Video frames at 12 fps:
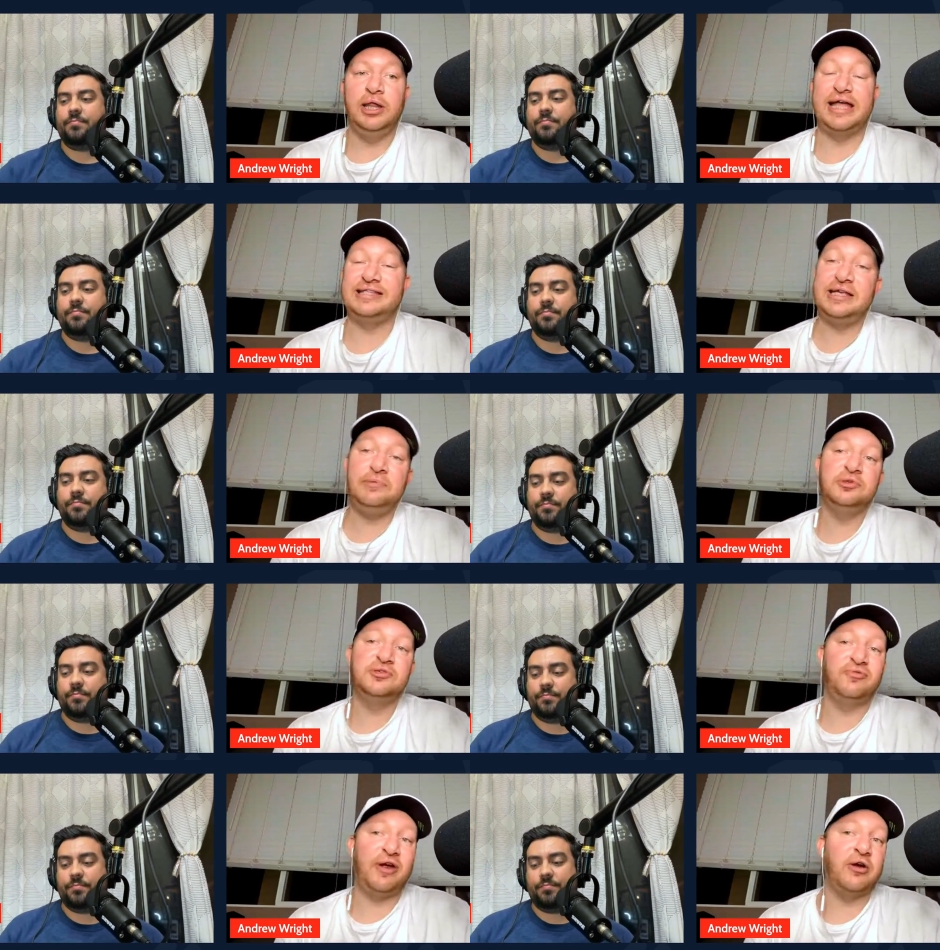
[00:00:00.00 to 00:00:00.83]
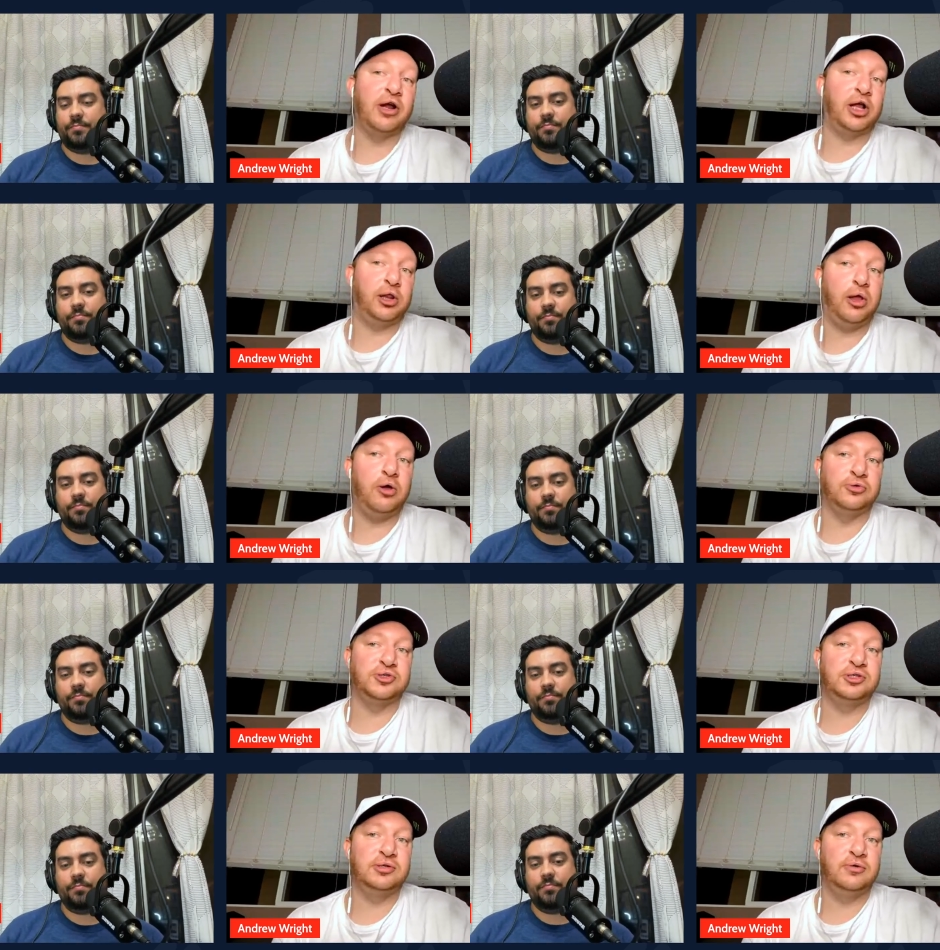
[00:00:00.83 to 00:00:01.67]
Speaker 1: That team was very
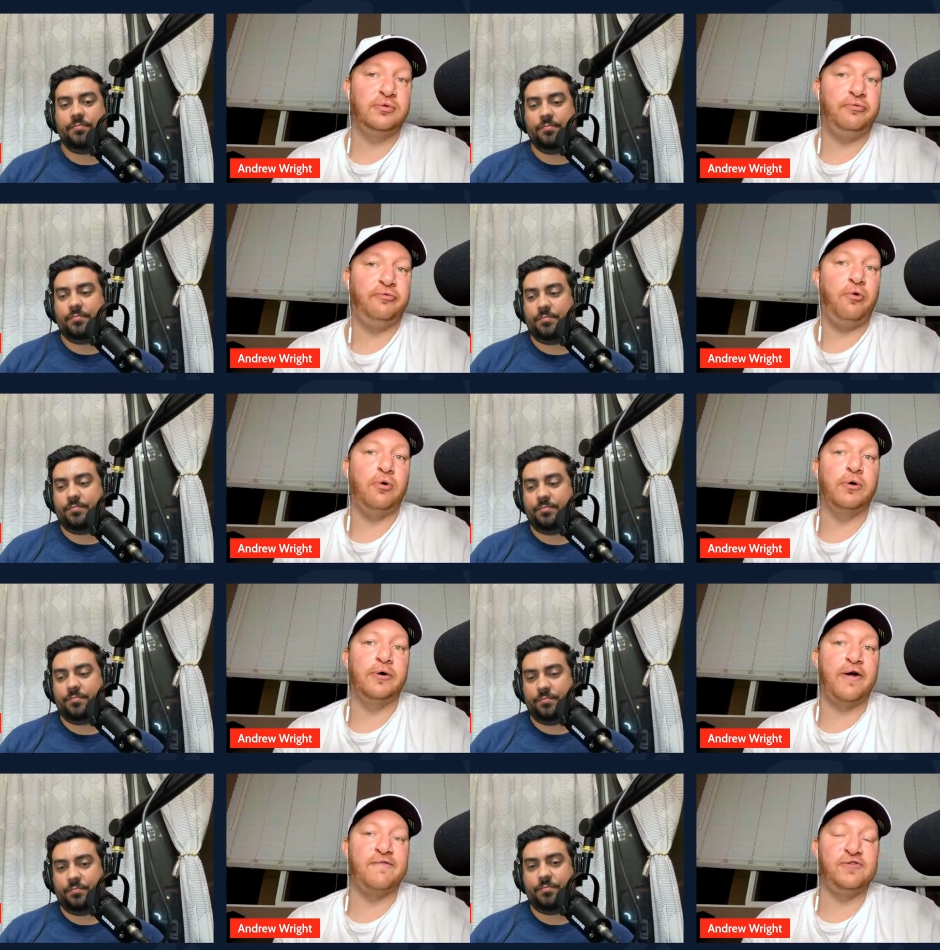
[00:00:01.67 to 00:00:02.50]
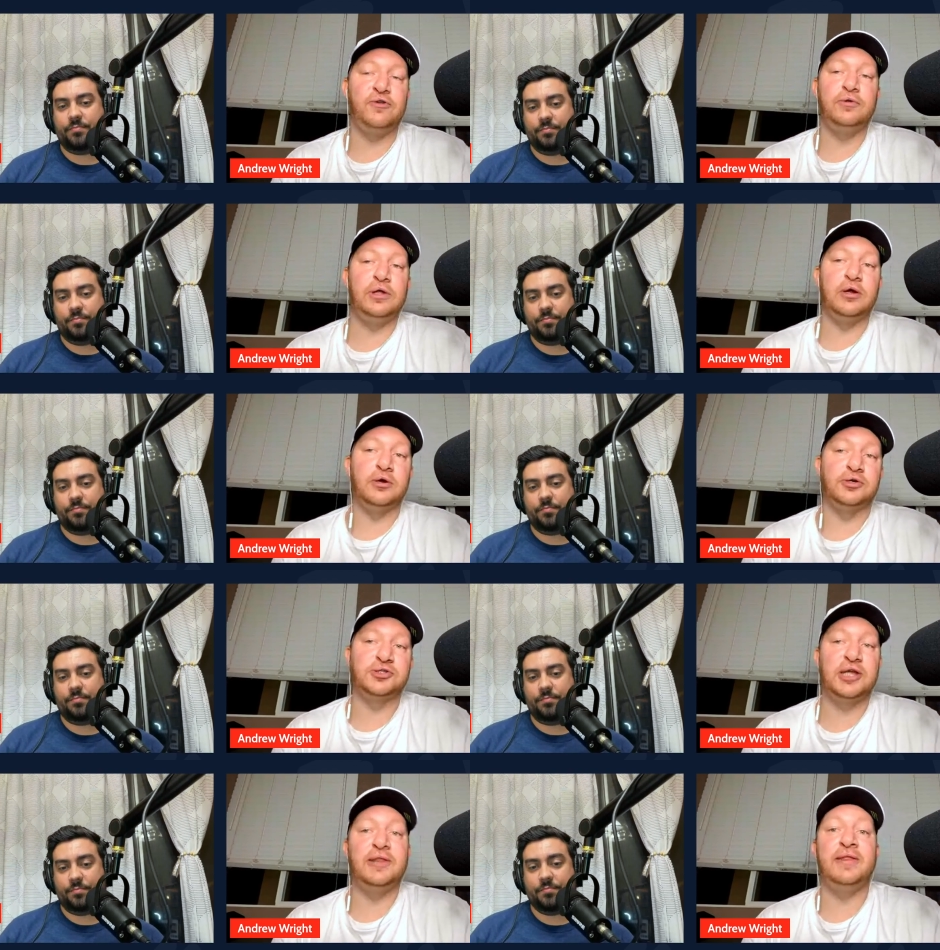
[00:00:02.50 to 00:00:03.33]
close for a few
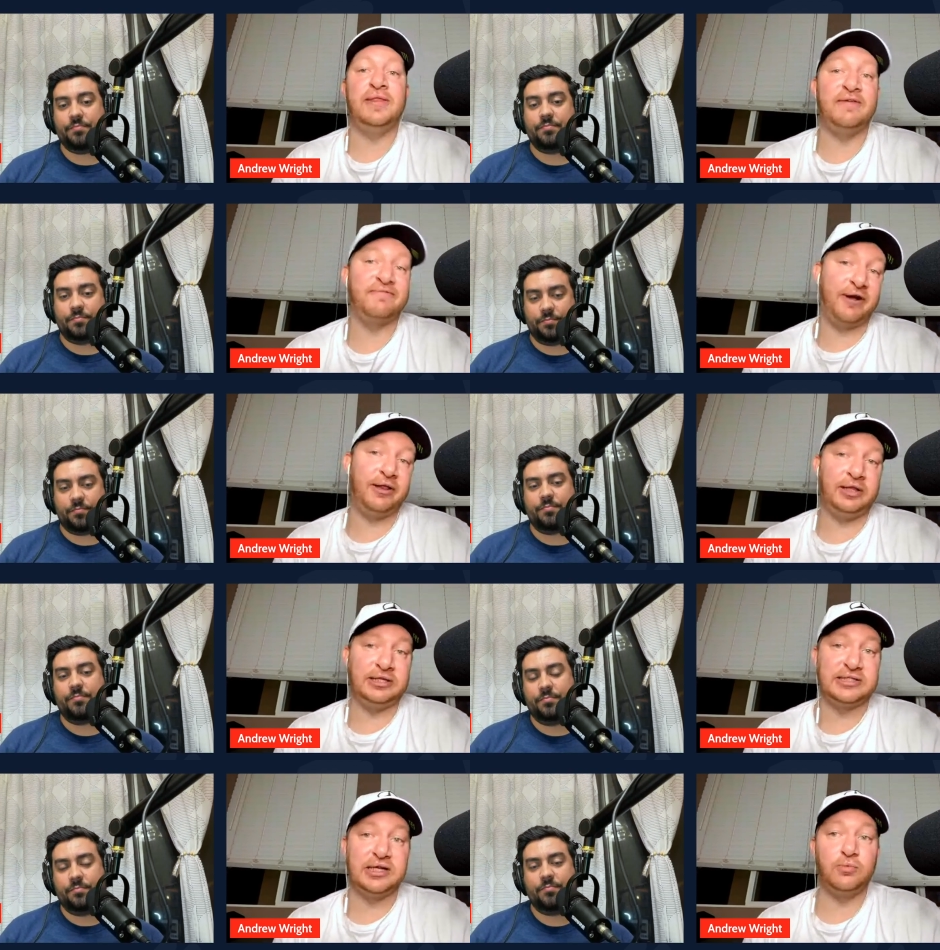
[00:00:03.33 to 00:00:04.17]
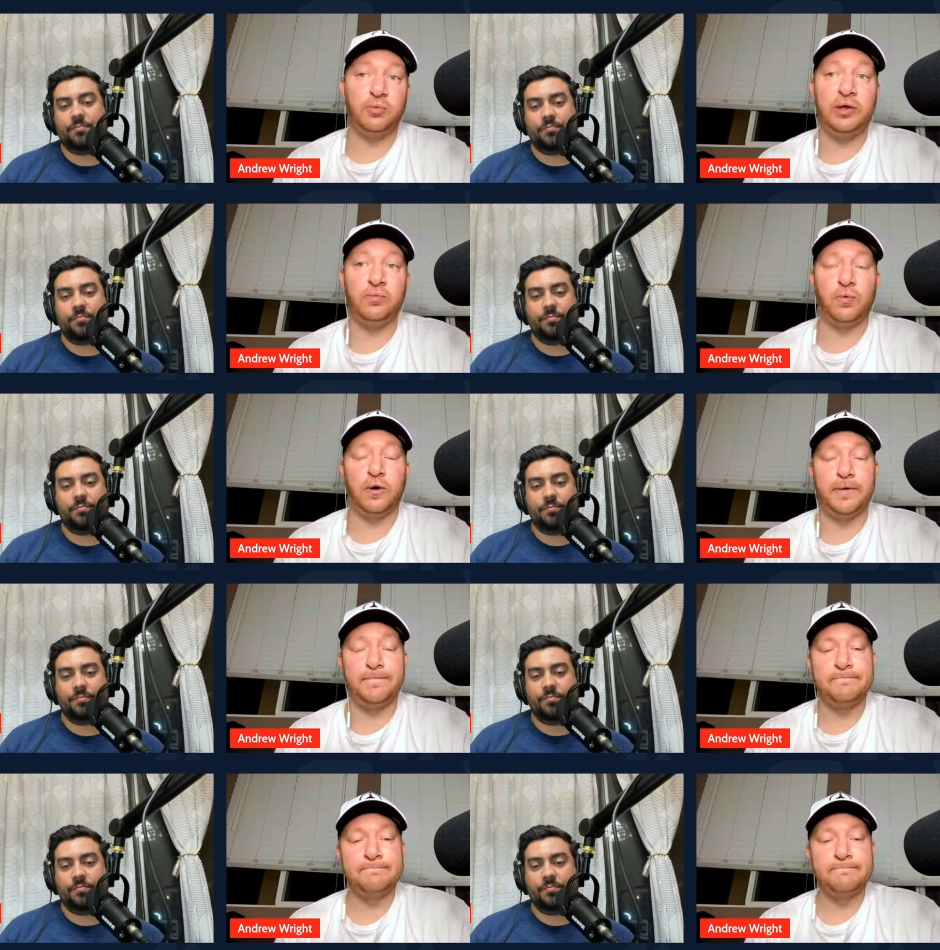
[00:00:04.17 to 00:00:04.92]
years, and then they mm-hmm. finally did win one